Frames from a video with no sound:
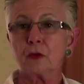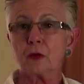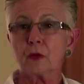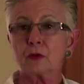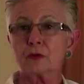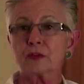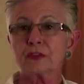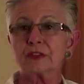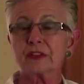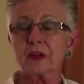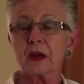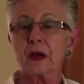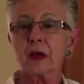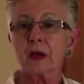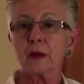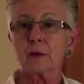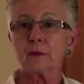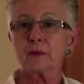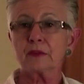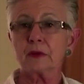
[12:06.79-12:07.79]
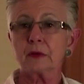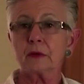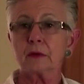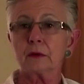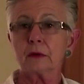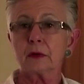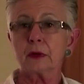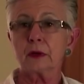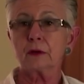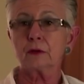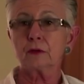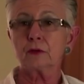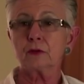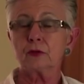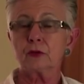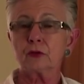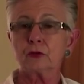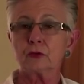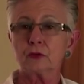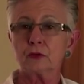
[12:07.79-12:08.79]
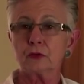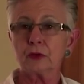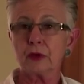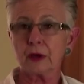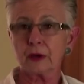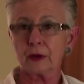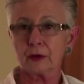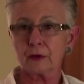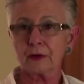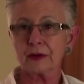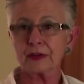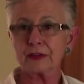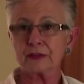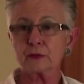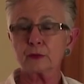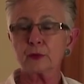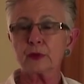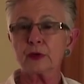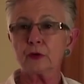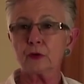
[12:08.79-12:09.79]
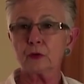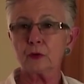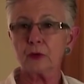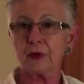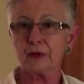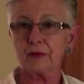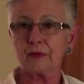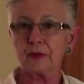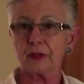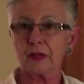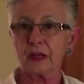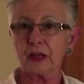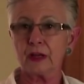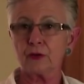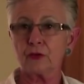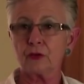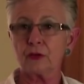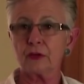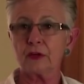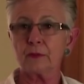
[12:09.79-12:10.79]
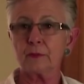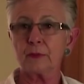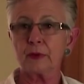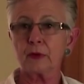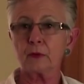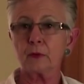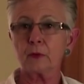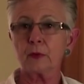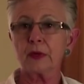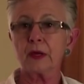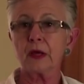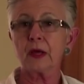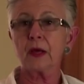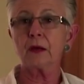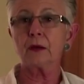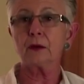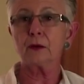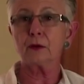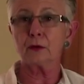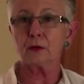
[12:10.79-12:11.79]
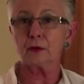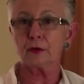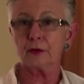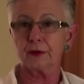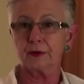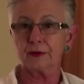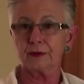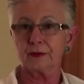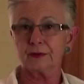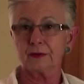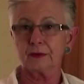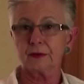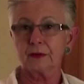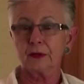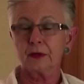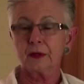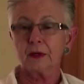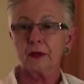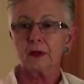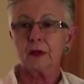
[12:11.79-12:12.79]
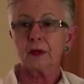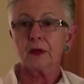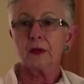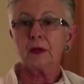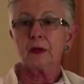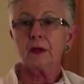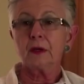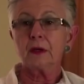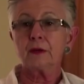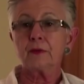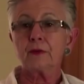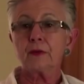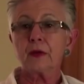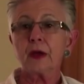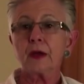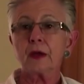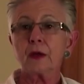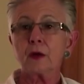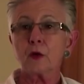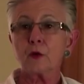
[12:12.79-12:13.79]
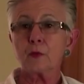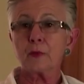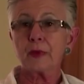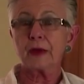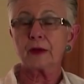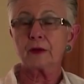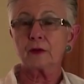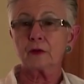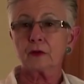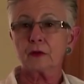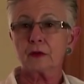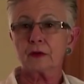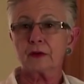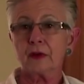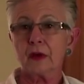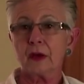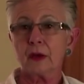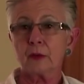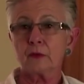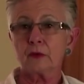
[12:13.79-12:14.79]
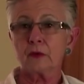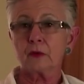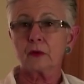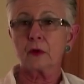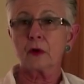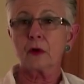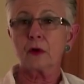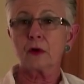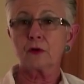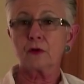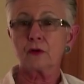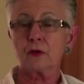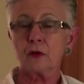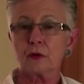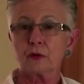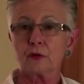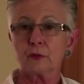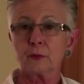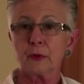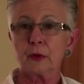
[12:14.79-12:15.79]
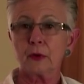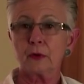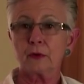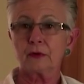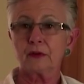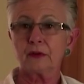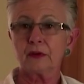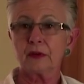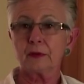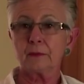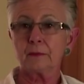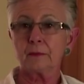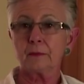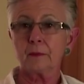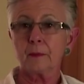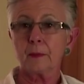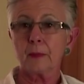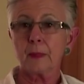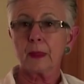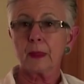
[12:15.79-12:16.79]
to those times and, and just to digress, we do have it naturally, but we unlearn it. If I go back to the times at the heart transplant team,